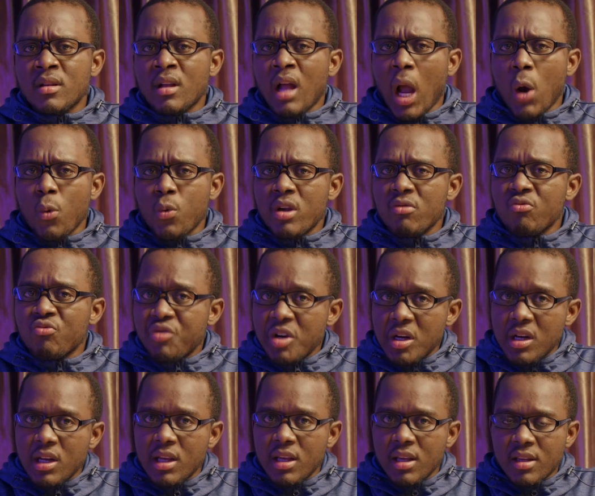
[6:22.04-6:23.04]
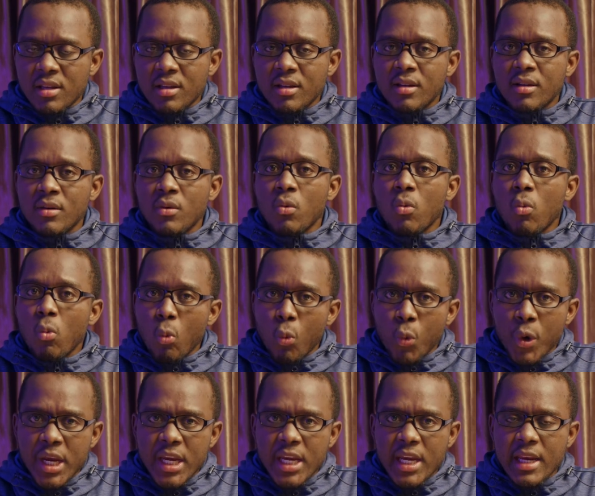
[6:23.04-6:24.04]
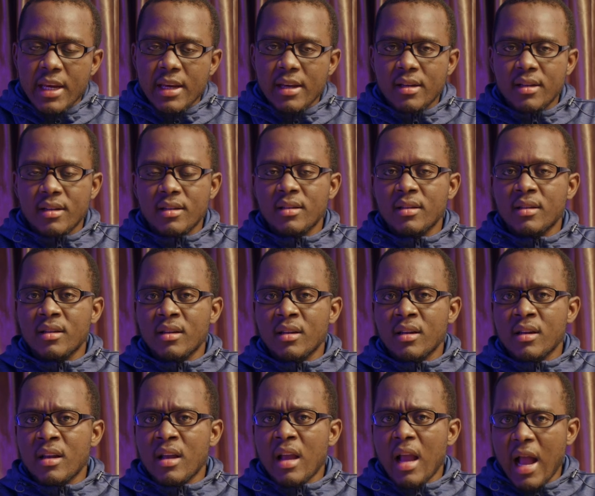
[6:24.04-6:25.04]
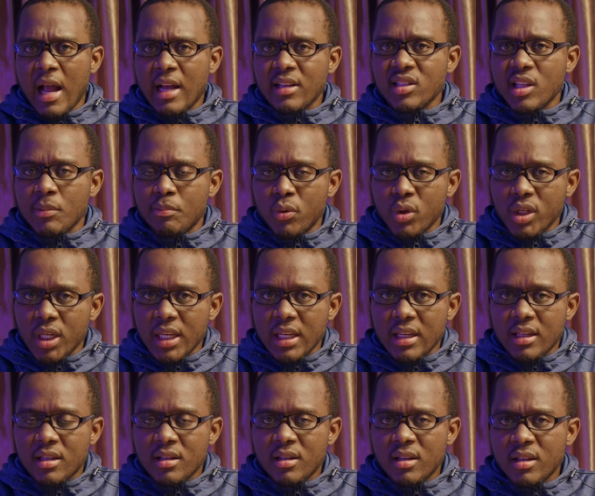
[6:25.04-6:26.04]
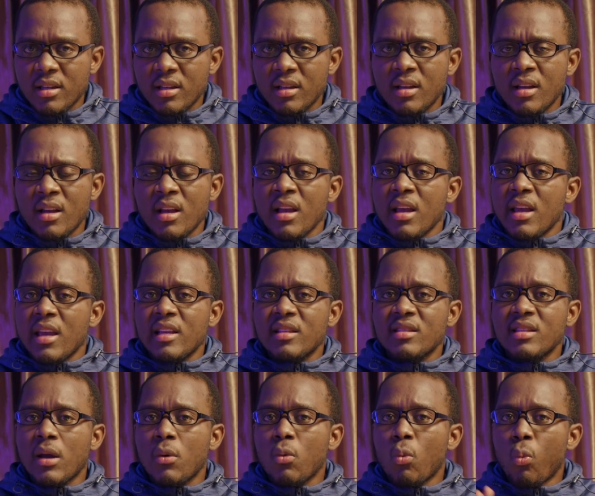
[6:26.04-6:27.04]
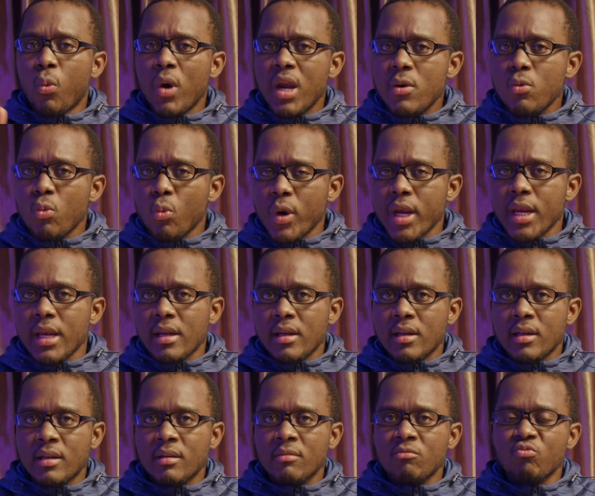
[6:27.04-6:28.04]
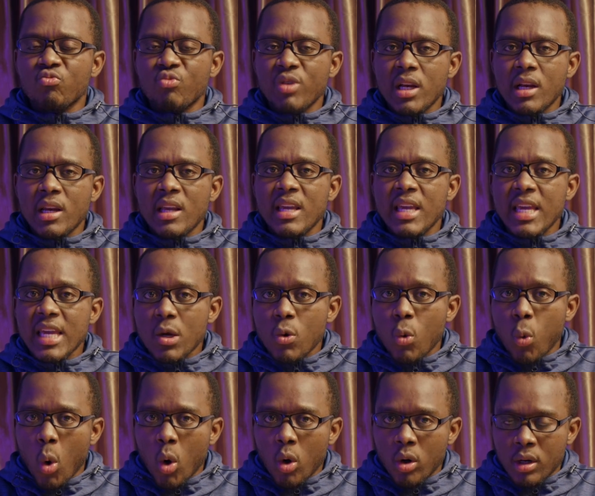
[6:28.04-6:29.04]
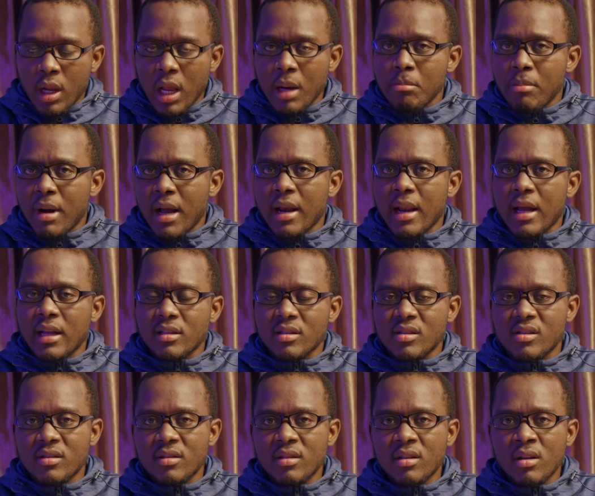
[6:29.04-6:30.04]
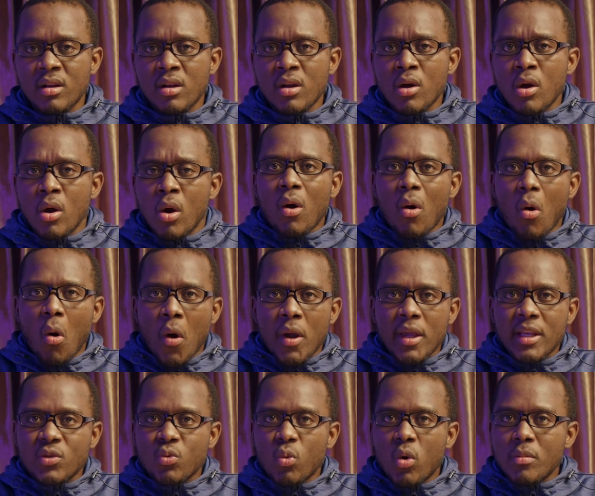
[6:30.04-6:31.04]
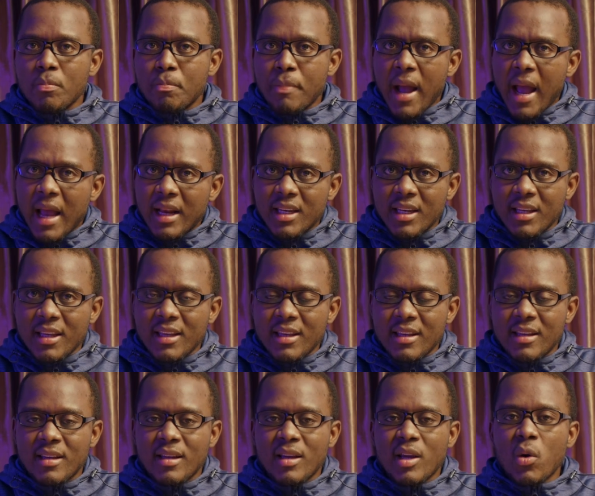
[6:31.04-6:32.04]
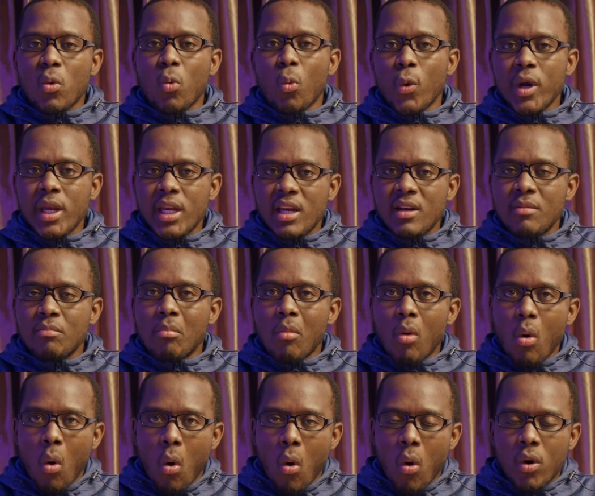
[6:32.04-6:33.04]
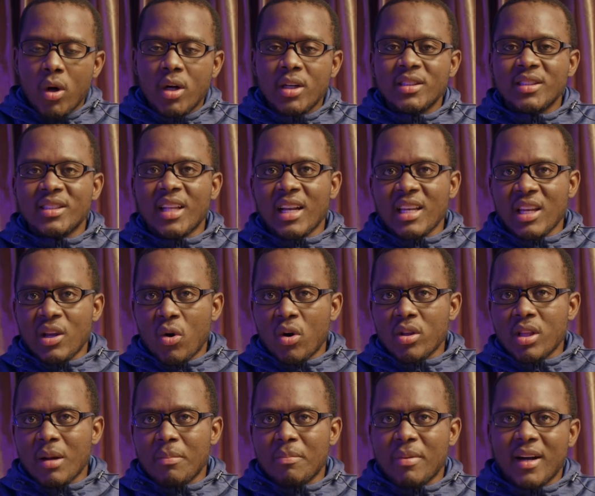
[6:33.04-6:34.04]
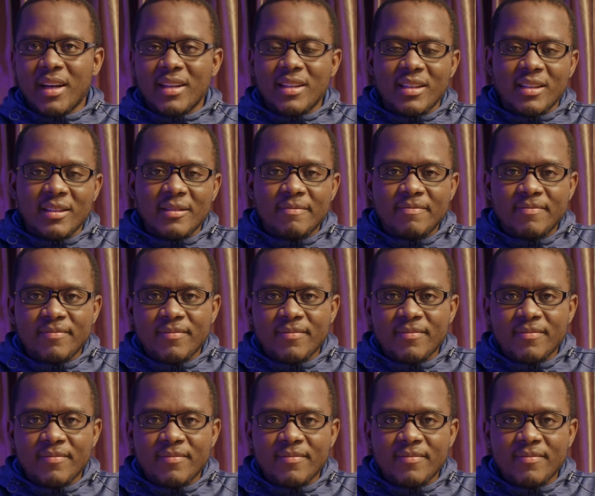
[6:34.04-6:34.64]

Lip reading: Are we really winning, as they put it? Is the win-win really equal and balanced? Or is one party winning more than the other party?